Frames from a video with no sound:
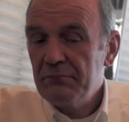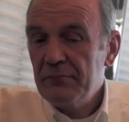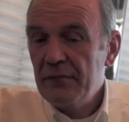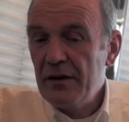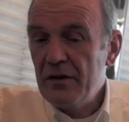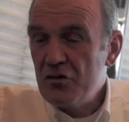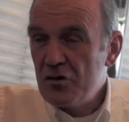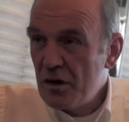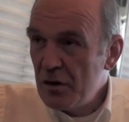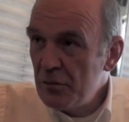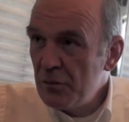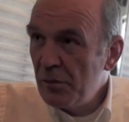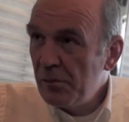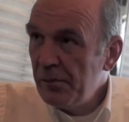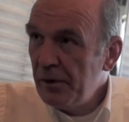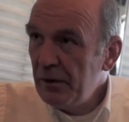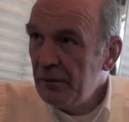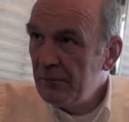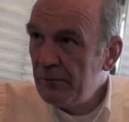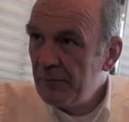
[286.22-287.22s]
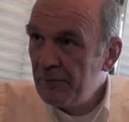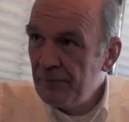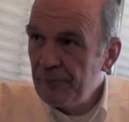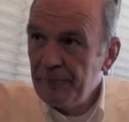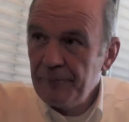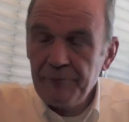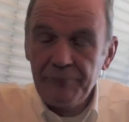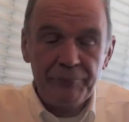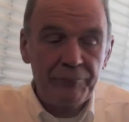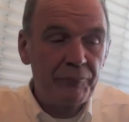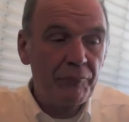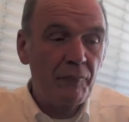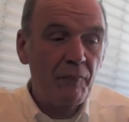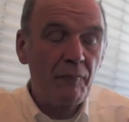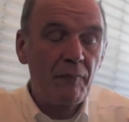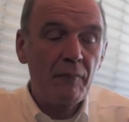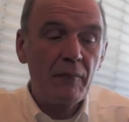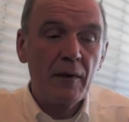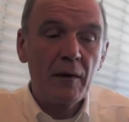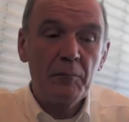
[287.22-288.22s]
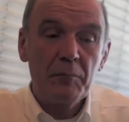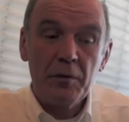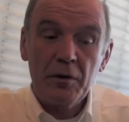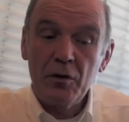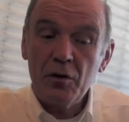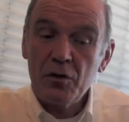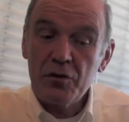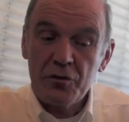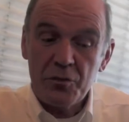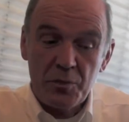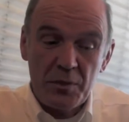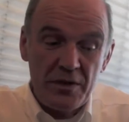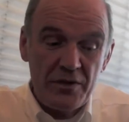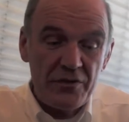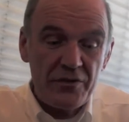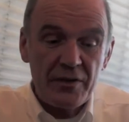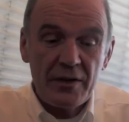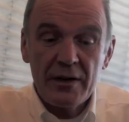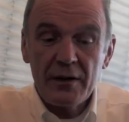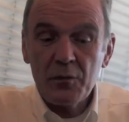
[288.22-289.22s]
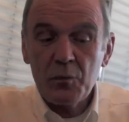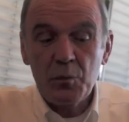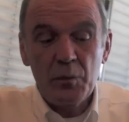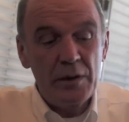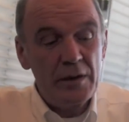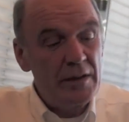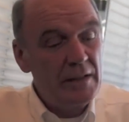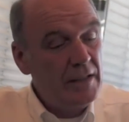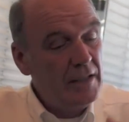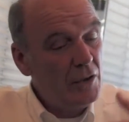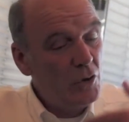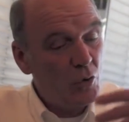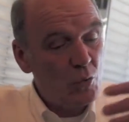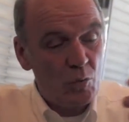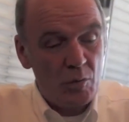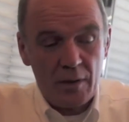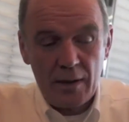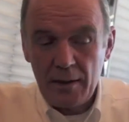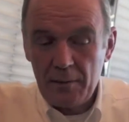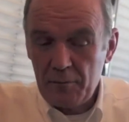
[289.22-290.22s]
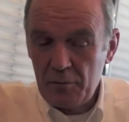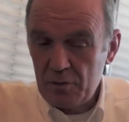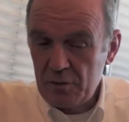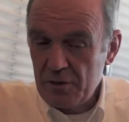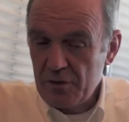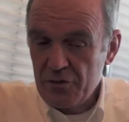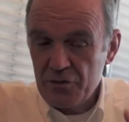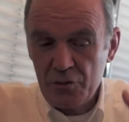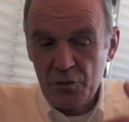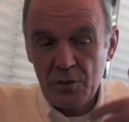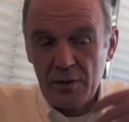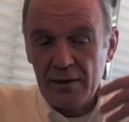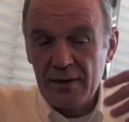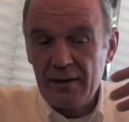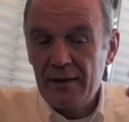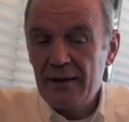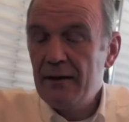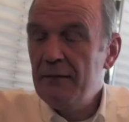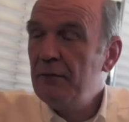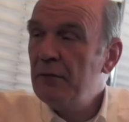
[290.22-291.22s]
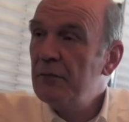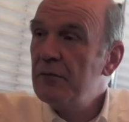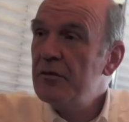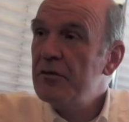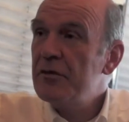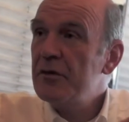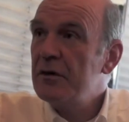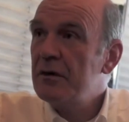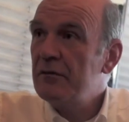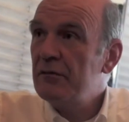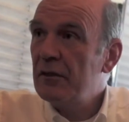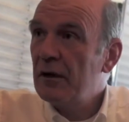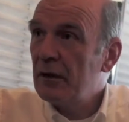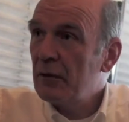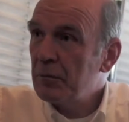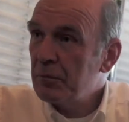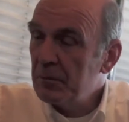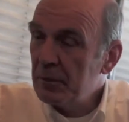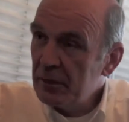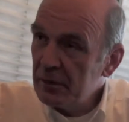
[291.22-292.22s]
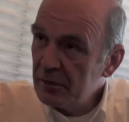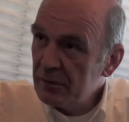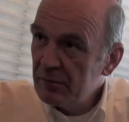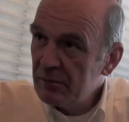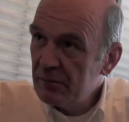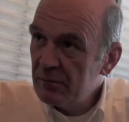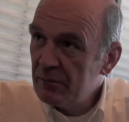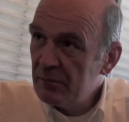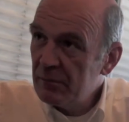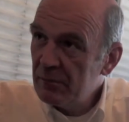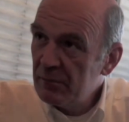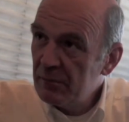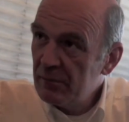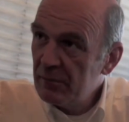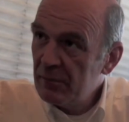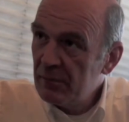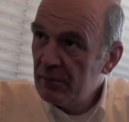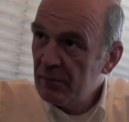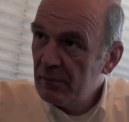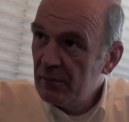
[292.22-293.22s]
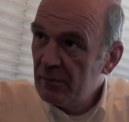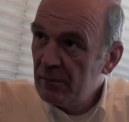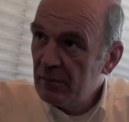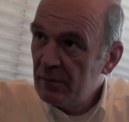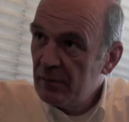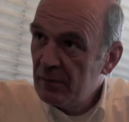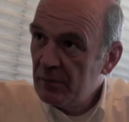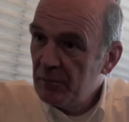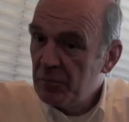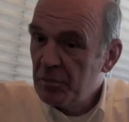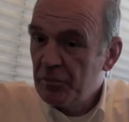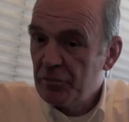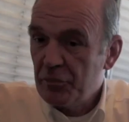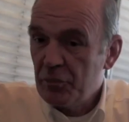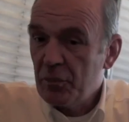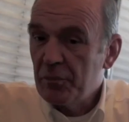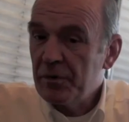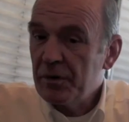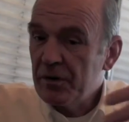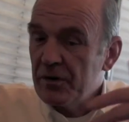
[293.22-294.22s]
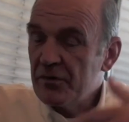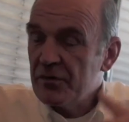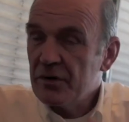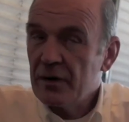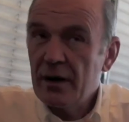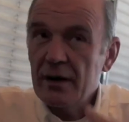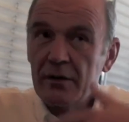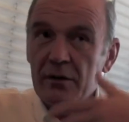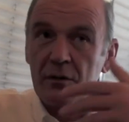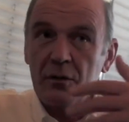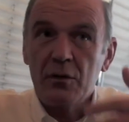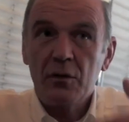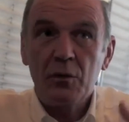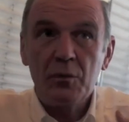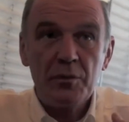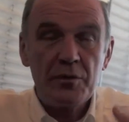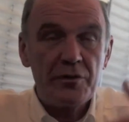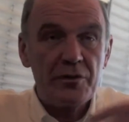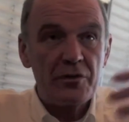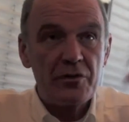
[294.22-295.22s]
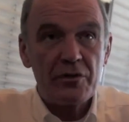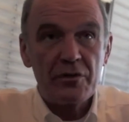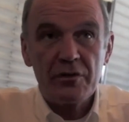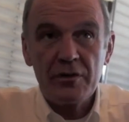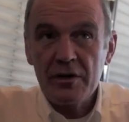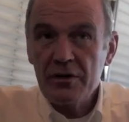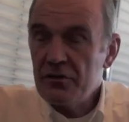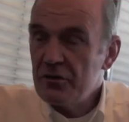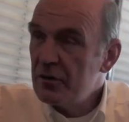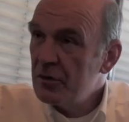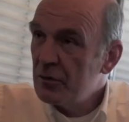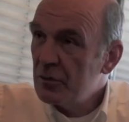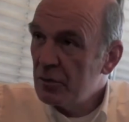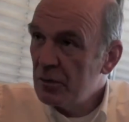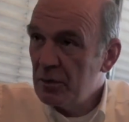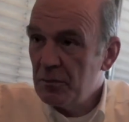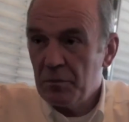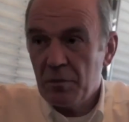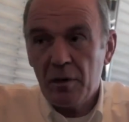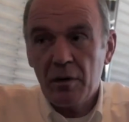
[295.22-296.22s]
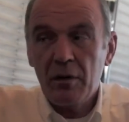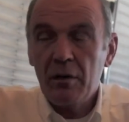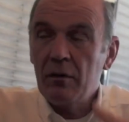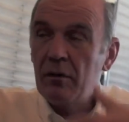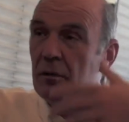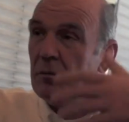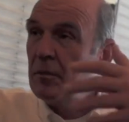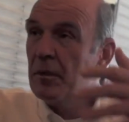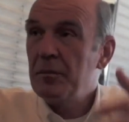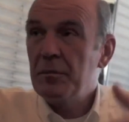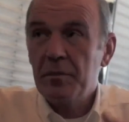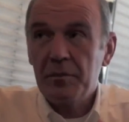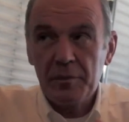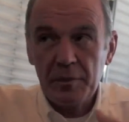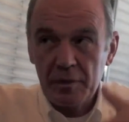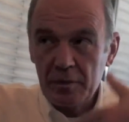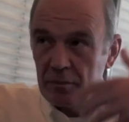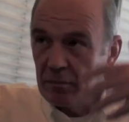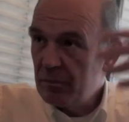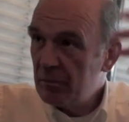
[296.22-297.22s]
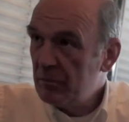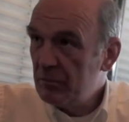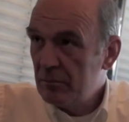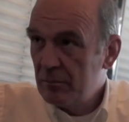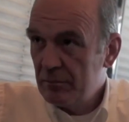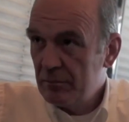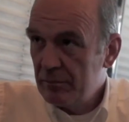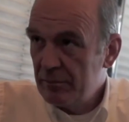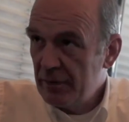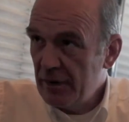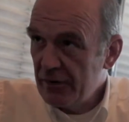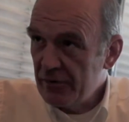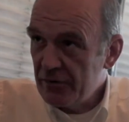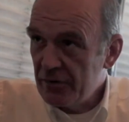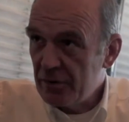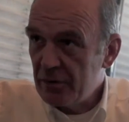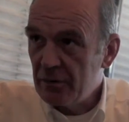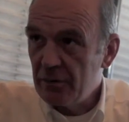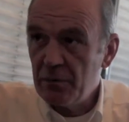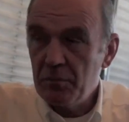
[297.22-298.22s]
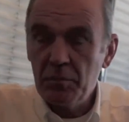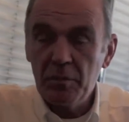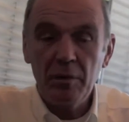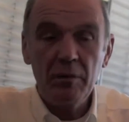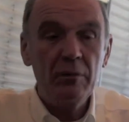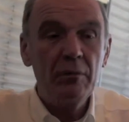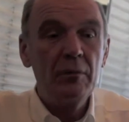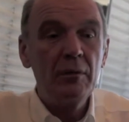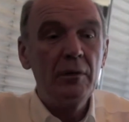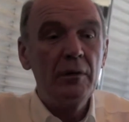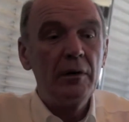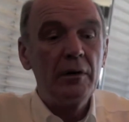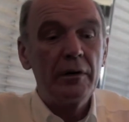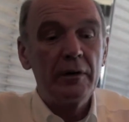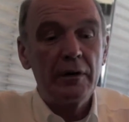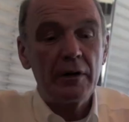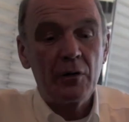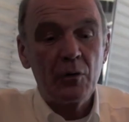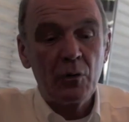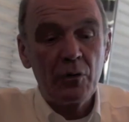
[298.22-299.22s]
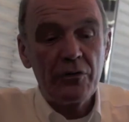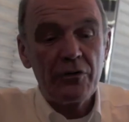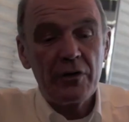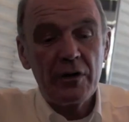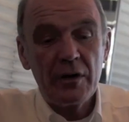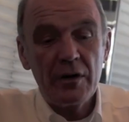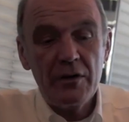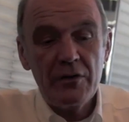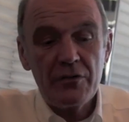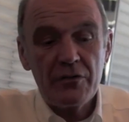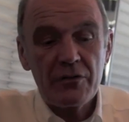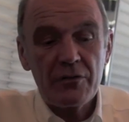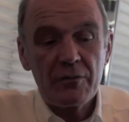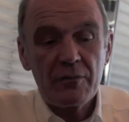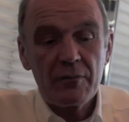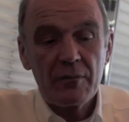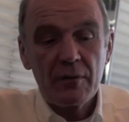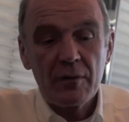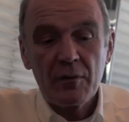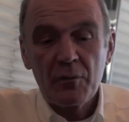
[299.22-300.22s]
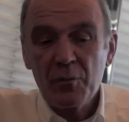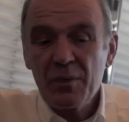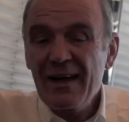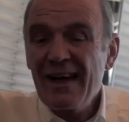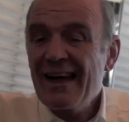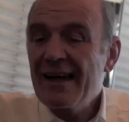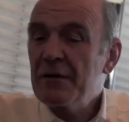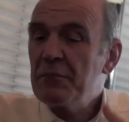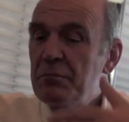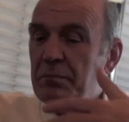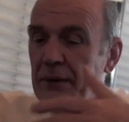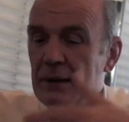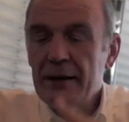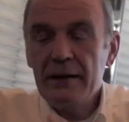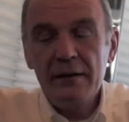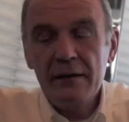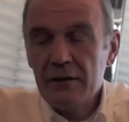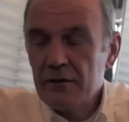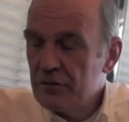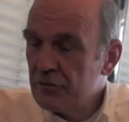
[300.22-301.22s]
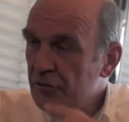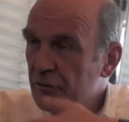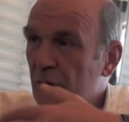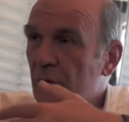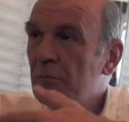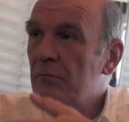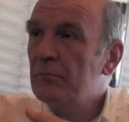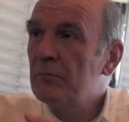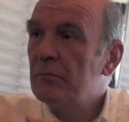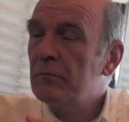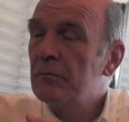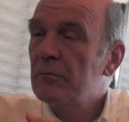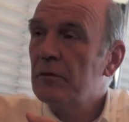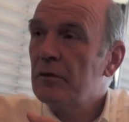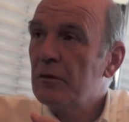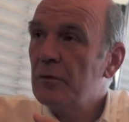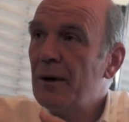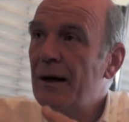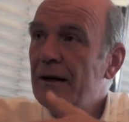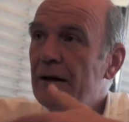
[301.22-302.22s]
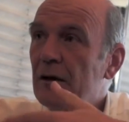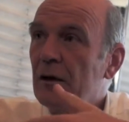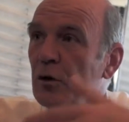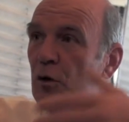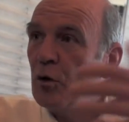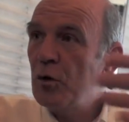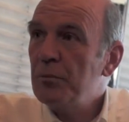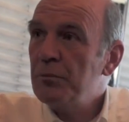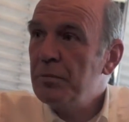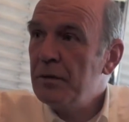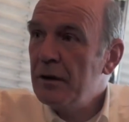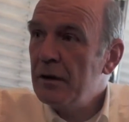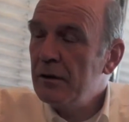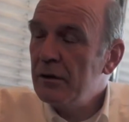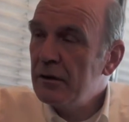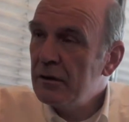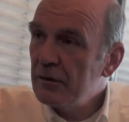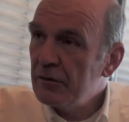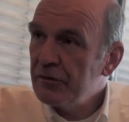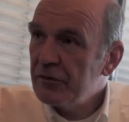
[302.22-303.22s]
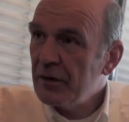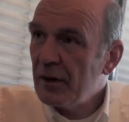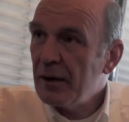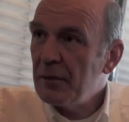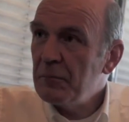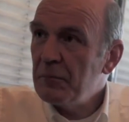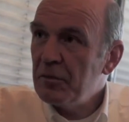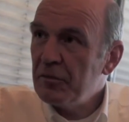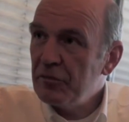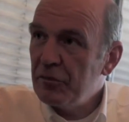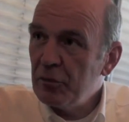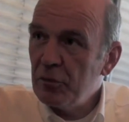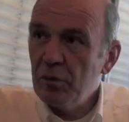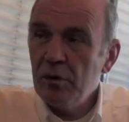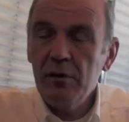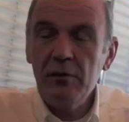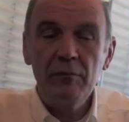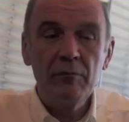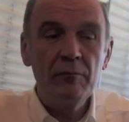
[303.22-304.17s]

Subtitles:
in January, because we said we need to come on a certain level with the development before we decide to go with this year to Le Mans, or maybe we go next year to Le Mans. The good thing is we had planned it from quite a long period of time before.